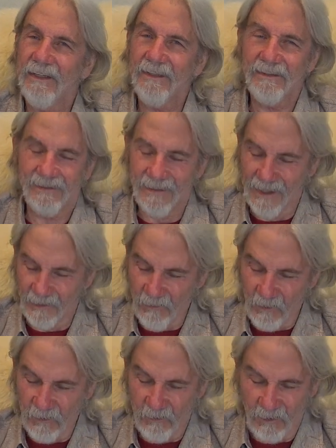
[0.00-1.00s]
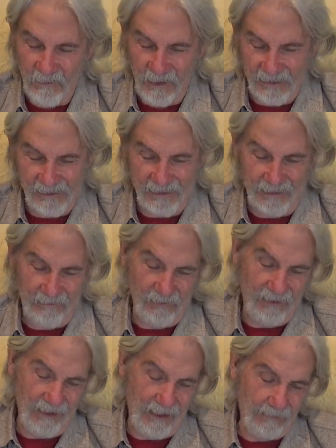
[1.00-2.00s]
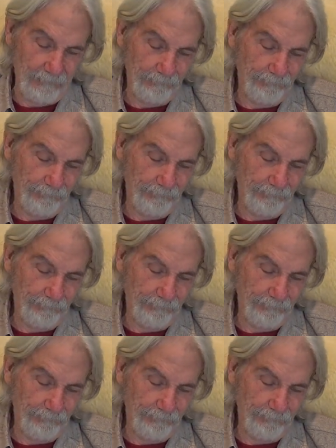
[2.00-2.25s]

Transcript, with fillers: He's not supposed to be mixed in with that.